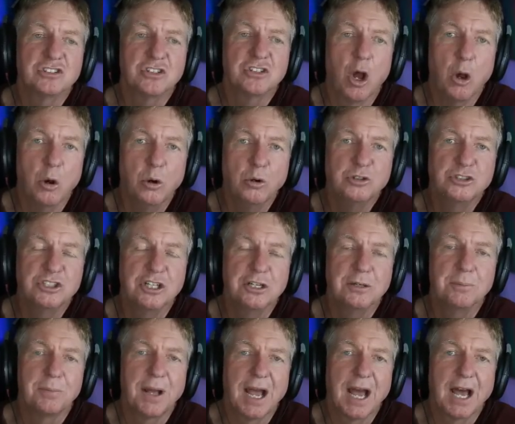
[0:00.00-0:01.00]

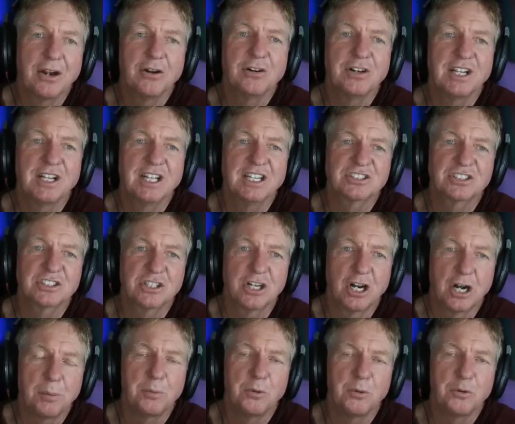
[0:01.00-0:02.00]
ocean pattern gets
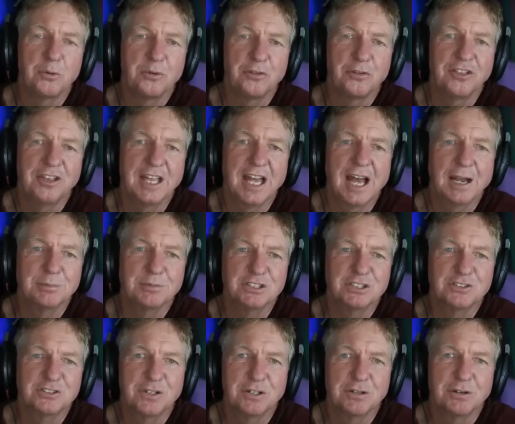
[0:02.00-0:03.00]
coupled with the
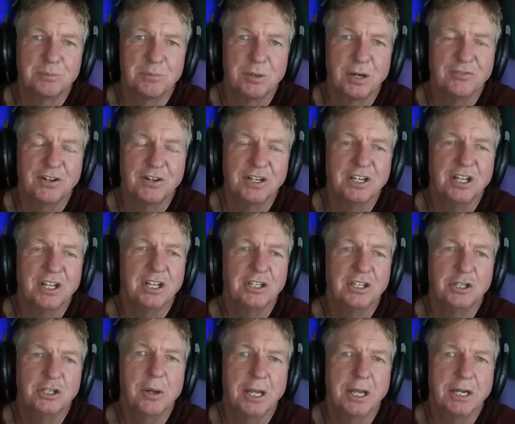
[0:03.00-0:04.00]
atmosphere above it,
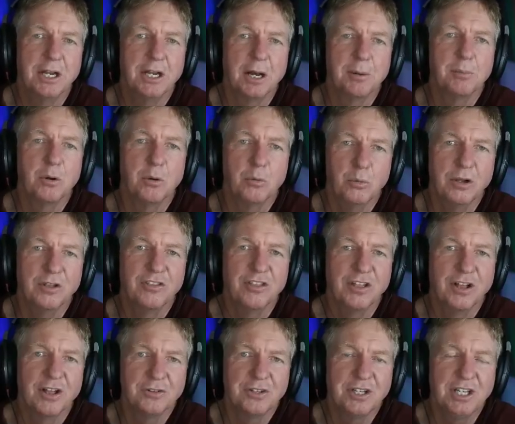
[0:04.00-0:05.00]
you end up with
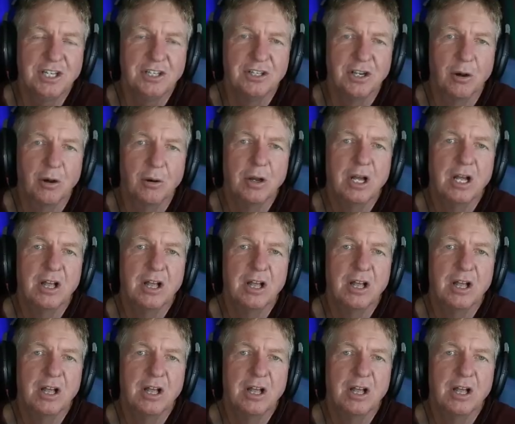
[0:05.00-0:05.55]
El Nino.